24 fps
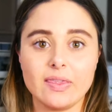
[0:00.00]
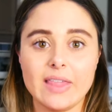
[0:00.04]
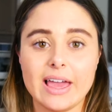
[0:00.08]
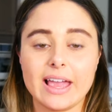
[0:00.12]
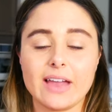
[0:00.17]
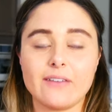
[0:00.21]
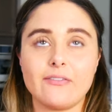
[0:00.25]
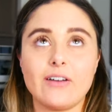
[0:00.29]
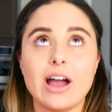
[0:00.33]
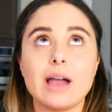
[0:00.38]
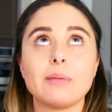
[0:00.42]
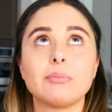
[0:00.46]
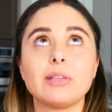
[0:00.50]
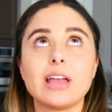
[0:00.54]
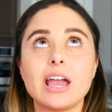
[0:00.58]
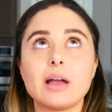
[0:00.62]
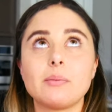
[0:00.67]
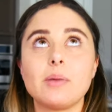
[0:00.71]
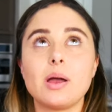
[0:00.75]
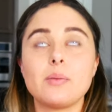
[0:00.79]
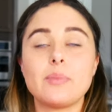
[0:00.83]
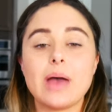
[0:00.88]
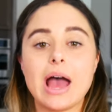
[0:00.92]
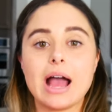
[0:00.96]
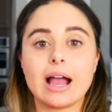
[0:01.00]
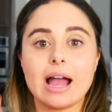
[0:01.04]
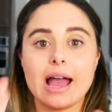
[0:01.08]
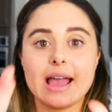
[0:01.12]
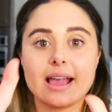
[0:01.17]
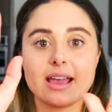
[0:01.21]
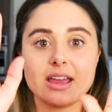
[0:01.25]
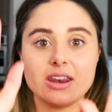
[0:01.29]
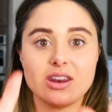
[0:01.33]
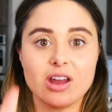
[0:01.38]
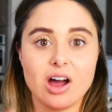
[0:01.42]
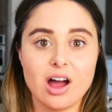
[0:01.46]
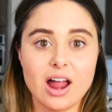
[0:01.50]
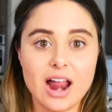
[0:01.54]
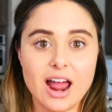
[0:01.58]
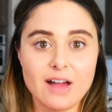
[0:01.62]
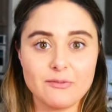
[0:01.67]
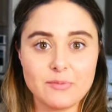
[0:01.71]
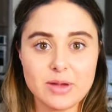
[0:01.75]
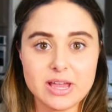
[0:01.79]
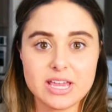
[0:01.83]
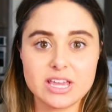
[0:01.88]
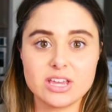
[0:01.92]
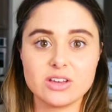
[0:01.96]
Like if I'm laying on my back, I cannot
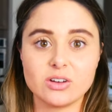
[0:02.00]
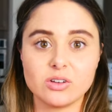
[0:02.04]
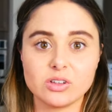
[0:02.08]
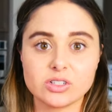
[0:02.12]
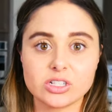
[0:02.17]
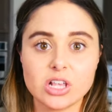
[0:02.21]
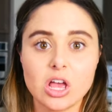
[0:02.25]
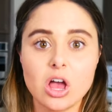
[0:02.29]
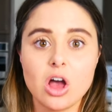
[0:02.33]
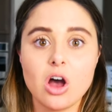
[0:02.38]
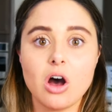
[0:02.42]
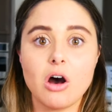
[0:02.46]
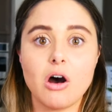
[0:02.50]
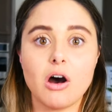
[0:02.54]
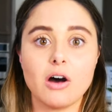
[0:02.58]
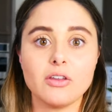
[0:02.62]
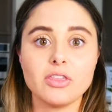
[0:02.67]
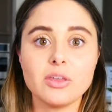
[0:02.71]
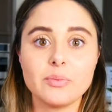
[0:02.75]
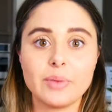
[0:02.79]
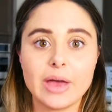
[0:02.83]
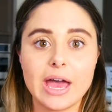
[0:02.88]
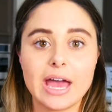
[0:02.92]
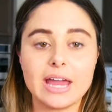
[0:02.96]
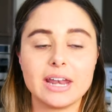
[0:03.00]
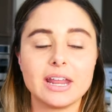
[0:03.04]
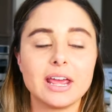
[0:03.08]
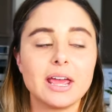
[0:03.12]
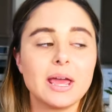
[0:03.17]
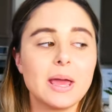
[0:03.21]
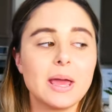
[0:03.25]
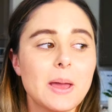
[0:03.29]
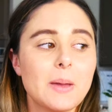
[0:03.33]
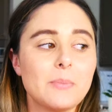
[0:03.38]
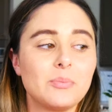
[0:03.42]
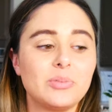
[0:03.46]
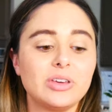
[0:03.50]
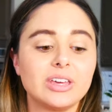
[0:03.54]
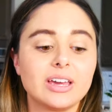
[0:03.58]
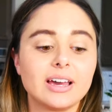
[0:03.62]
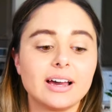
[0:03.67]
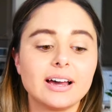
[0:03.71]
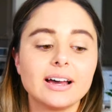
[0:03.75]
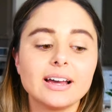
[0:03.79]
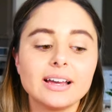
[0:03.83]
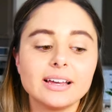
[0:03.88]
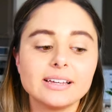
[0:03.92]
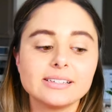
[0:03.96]
have my heels on the bed
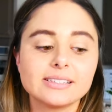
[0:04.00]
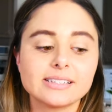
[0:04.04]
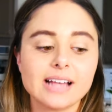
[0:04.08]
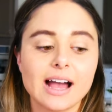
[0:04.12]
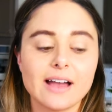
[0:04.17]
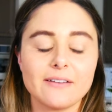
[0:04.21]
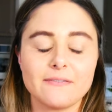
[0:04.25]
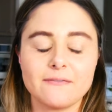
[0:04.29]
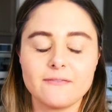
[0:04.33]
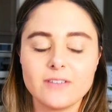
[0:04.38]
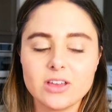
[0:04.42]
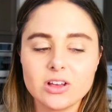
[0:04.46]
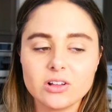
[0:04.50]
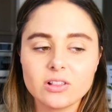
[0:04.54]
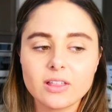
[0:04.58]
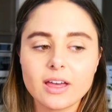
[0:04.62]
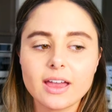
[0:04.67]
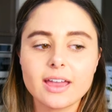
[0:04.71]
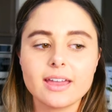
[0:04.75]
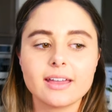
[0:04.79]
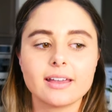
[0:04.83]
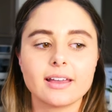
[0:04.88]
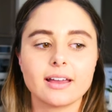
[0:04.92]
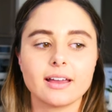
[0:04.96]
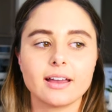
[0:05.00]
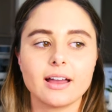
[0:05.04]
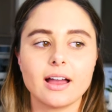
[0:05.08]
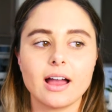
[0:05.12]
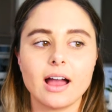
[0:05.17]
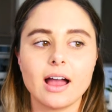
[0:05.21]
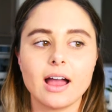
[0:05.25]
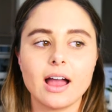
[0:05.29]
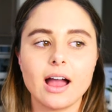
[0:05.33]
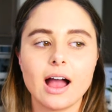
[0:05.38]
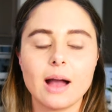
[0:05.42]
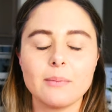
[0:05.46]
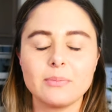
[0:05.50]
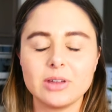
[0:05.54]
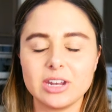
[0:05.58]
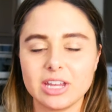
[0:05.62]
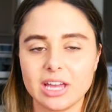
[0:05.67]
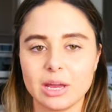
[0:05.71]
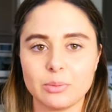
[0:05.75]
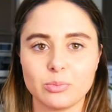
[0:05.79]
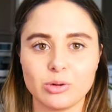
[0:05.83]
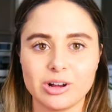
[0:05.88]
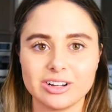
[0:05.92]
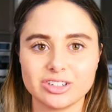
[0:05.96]
because I feel like I'm gonna
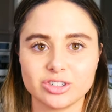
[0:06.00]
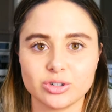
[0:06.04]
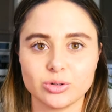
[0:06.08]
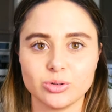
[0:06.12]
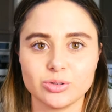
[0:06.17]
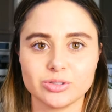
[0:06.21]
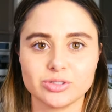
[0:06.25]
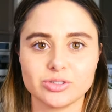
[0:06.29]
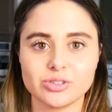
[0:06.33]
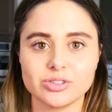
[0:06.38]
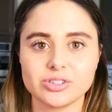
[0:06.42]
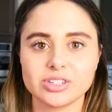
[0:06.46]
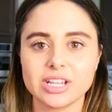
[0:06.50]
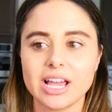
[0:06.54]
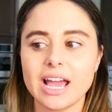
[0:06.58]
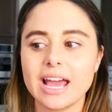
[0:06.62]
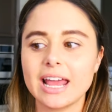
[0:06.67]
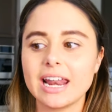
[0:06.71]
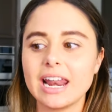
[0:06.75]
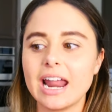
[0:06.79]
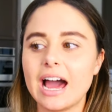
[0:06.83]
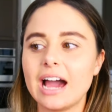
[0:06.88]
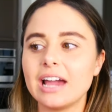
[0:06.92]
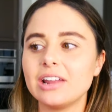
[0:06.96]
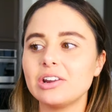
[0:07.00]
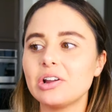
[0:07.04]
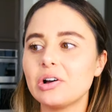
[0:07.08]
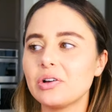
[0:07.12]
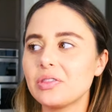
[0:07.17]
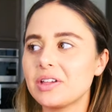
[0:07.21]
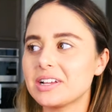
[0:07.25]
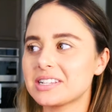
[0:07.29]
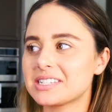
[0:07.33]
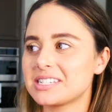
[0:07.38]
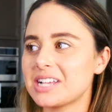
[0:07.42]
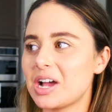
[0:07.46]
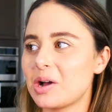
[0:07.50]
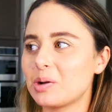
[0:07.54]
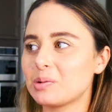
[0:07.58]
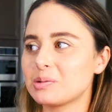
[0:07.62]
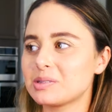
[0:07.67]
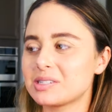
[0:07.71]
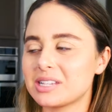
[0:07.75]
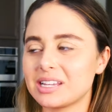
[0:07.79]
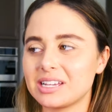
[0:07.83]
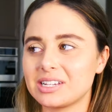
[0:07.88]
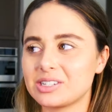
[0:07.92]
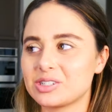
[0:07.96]
get pressure ulcers. And I know that
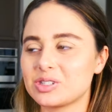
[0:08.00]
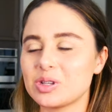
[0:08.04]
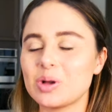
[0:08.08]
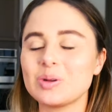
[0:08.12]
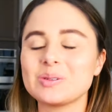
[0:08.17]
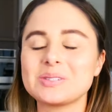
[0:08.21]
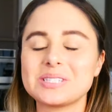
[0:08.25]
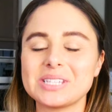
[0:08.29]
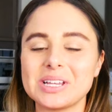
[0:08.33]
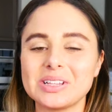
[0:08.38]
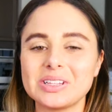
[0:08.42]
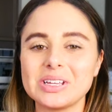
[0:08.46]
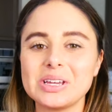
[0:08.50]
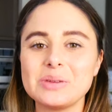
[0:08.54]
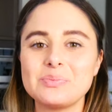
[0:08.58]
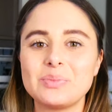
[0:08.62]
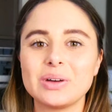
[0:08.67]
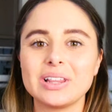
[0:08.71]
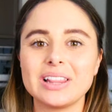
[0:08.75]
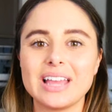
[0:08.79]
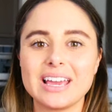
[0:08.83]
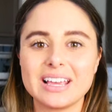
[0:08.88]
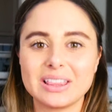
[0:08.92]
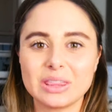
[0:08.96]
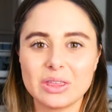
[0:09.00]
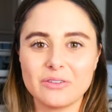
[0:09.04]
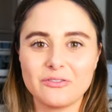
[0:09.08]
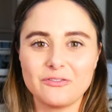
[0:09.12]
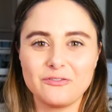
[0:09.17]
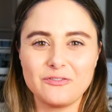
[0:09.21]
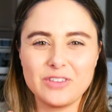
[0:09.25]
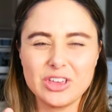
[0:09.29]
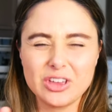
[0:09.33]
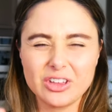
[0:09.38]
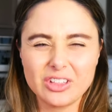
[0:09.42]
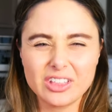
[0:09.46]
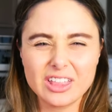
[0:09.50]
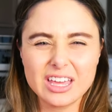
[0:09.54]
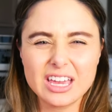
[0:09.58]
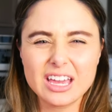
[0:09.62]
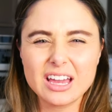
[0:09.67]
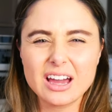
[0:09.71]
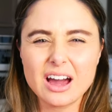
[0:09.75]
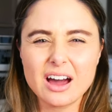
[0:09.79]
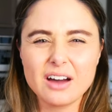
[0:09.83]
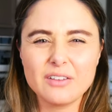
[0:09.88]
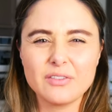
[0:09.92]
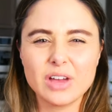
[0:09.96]
sounds like so silly, but like the
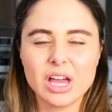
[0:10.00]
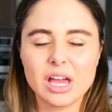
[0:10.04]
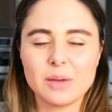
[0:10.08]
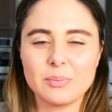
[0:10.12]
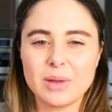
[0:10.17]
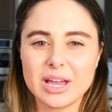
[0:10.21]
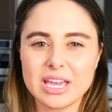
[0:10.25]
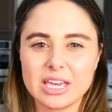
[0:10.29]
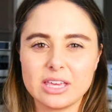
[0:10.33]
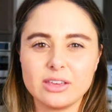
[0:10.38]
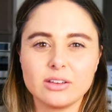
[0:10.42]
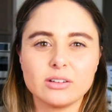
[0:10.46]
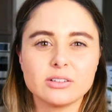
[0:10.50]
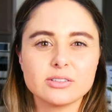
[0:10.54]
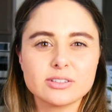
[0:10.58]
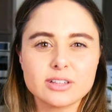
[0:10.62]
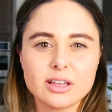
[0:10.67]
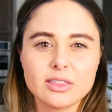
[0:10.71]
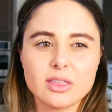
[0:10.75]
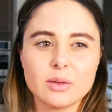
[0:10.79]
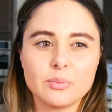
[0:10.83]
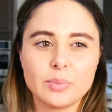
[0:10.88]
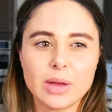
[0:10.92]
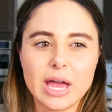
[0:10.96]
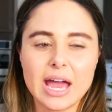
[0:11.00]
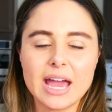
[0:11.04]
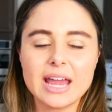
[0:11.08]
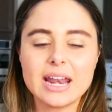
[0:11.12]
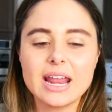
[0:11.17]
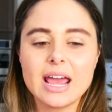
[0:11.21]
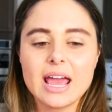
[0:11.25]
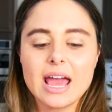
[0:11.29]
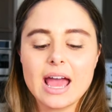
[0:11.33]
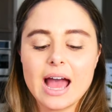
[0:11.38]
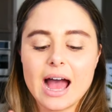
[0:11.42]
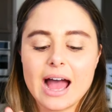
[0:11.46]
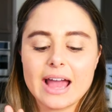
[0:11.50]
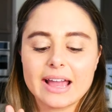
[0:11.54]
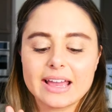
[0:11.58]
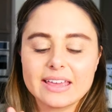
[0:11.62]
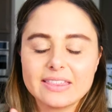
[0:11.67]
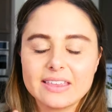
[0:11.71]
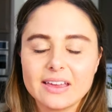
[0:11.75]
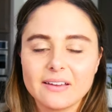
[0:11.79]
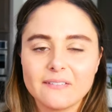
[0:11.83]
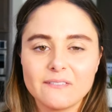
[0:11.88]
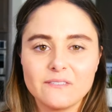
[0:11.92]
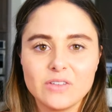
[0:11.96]
feeling of it, my heels on the bed, I
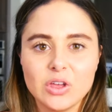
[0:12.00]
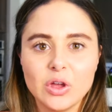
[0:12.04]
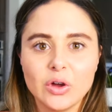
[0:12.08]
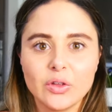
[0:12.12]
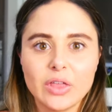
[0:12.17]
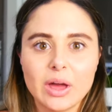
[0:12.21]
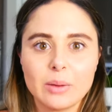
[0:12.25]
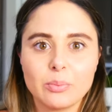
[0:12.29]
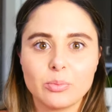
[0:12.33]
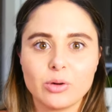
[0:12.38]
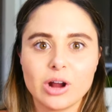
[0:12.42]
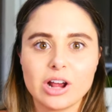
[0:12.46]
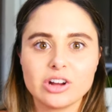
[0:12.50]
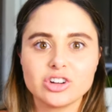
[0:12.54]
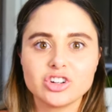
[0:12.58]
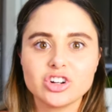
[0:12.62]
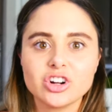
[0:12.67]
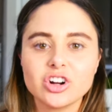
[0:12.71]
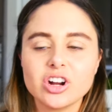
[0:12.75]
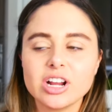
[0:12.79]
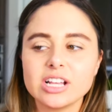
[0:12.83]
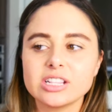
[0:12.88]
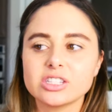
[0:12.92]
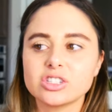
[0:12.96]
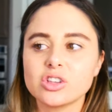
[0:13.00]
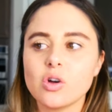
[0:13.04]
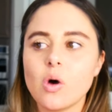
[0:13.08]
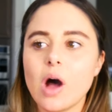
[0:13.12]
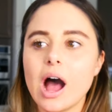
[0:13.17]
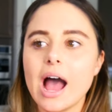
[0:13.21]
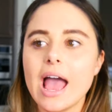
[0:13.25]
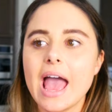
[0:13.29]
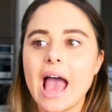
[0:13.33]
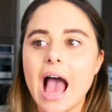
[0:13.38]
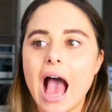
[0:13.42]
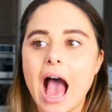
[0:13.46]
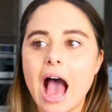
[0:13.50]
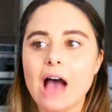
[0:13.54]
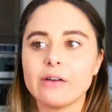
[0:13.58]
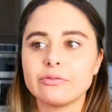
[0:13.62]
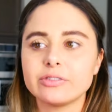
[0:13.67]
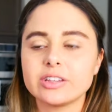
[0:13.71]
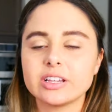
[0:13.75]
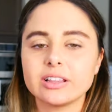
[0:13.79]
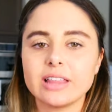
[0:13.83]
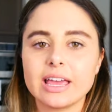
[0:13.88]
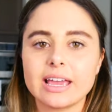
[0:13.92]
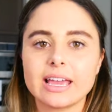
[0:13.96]
can like feel that pressure. And so I
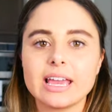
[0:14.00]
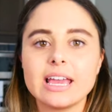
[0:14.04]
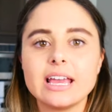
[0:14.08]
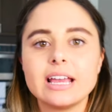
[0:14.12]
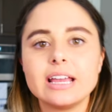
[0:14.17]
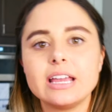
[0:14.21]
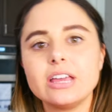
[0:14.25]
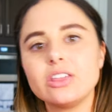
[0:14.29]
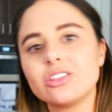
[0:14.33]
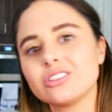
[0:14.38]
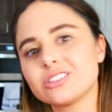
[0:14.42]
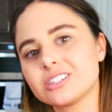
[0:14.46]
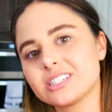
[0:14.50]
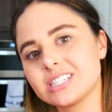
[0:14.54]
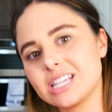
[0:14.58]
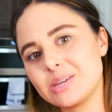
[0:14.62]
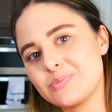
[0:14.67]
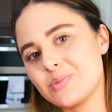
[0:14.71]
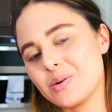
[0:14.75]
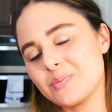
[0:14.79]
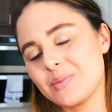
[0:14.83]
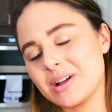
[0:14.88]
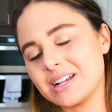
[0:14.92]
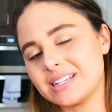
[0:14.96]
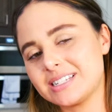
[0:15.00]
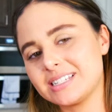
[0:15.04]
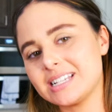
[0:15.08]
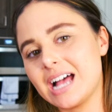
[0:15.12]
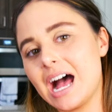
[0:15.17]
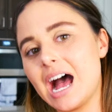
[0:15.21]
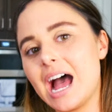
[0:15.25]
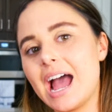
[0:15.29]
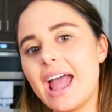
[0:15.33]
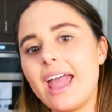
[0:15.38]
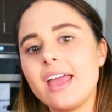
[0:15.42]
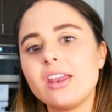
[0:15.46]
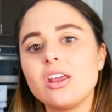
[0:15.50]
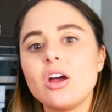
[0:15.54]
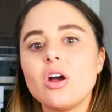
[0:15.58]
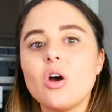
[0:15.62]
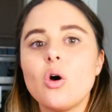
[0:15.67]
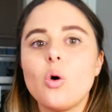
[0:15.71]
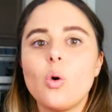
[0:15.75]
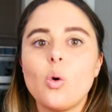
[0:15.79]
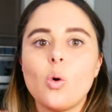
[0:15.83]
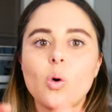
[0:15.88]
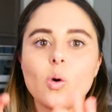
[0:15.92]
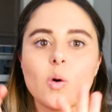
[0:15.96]
have to like either sleep on my side
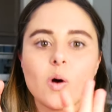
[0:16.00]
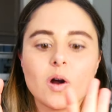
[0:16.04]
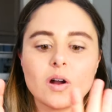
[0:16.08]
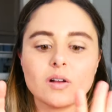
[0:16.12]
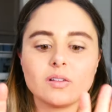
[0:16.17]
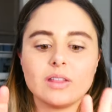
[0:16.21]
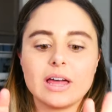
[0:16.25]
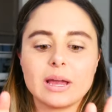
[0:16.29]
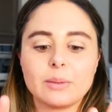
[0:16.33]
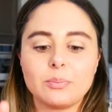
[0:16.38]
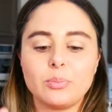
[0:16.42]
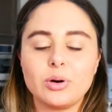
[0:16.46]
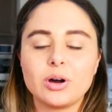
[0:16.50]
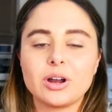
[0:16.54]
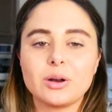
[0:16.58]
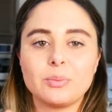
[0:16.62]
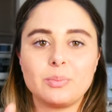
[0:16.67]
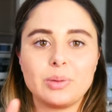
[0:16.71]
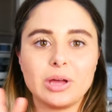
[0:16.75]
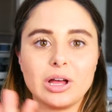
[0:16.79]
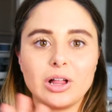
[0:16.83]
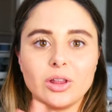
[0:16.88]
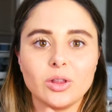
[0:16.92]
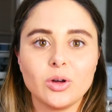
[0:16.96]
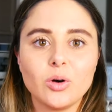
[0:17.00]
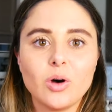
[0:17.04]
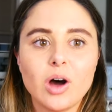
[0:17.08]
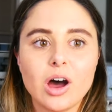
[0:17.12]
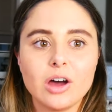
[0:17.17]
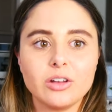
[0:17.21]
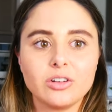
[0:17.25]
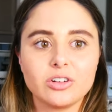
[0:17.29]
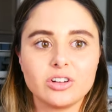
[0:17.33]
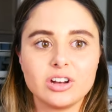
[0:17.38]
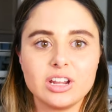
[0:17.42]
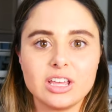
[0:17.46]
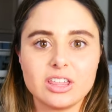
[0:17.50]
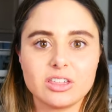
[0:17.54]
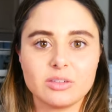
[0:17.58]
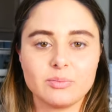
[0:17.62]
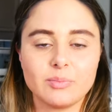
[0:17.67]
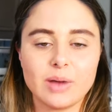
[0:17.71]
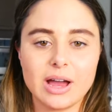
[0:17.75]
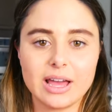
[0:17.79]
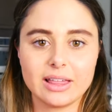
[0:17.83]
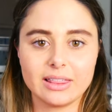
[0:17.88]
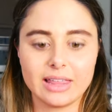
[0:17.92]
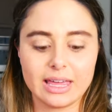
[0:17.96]
or like put a pillow underneath
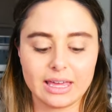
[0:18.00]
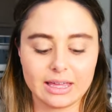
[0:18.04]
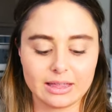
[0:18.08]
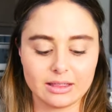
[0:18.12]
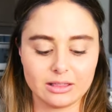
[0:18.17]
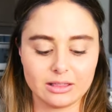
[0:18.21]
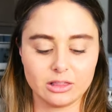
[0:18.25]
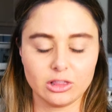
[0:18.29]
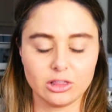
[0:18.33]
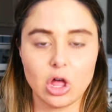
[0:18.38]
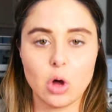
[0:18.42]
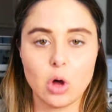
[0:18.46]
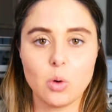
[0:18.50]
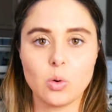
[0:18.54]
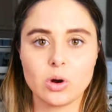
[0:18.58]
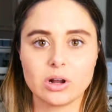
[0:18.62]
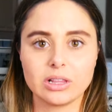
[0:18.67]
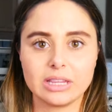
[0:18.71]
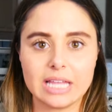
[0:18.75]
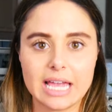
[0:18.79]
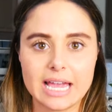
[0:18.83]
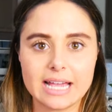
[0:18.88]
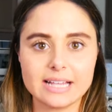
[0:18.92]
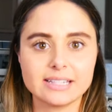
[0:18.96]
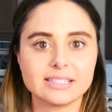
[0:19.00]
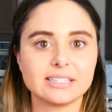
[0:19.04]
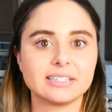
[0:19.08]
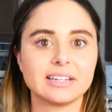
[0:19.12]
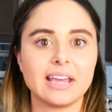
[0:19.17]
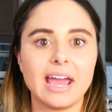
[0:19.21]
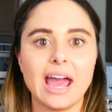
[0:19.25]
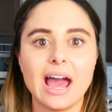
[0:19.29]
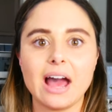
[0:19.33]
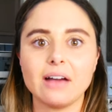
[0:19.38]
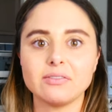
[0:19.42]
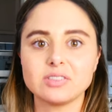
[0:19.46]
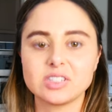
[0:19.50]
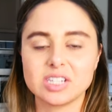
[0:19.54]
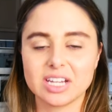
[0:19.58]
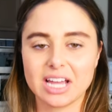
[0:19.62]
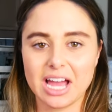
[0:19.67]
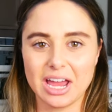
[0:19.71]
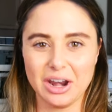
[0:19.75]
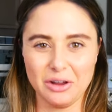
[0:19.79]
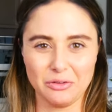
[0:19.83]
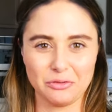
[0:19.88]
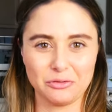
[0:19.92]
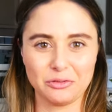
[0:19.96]
my like lower legs and calves to
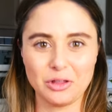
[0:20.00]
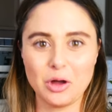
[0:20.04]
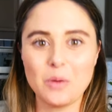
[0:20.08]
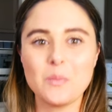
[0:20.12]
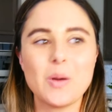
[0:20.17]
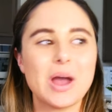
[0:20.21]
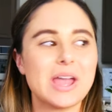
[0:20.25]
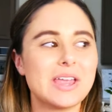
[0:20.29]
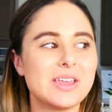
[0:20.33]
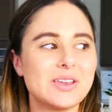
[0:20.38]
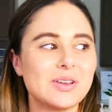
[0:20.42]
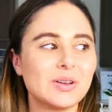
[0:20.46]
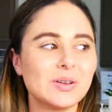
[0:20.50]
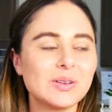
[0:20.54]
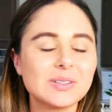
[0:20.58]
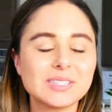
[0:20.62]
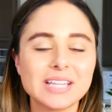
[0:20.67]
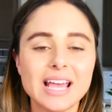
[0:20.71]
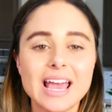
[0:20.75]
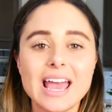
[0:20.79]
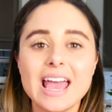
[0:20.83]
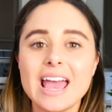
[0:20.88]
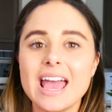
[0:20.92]
kind of float my heels.